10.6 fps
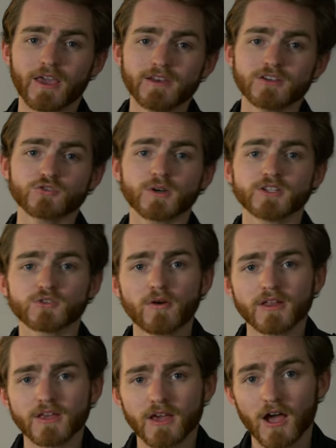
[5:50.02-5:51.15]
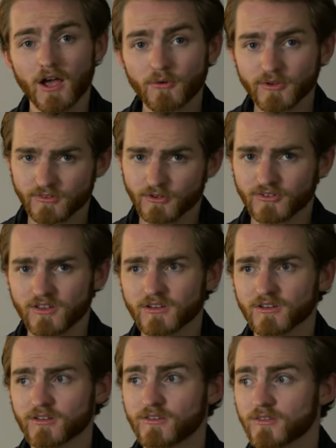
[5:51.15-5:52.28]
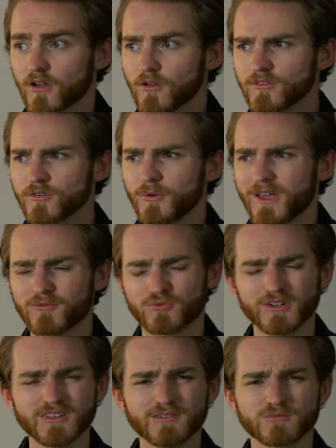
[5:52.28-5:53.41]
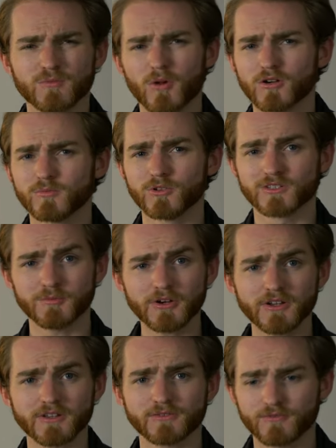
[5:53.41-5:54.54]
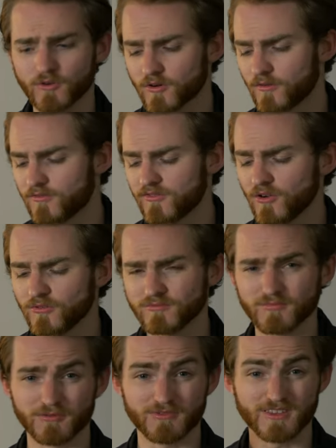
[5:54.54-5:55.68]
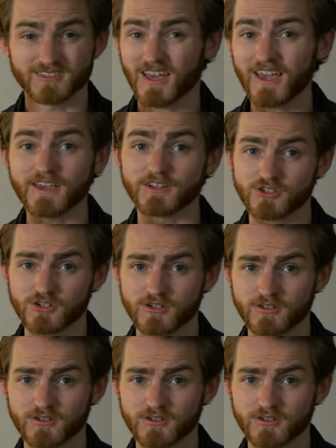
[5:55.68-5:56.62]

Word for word: And in 2020, iOS 13 is also a really remarkable experience for a phone of this age.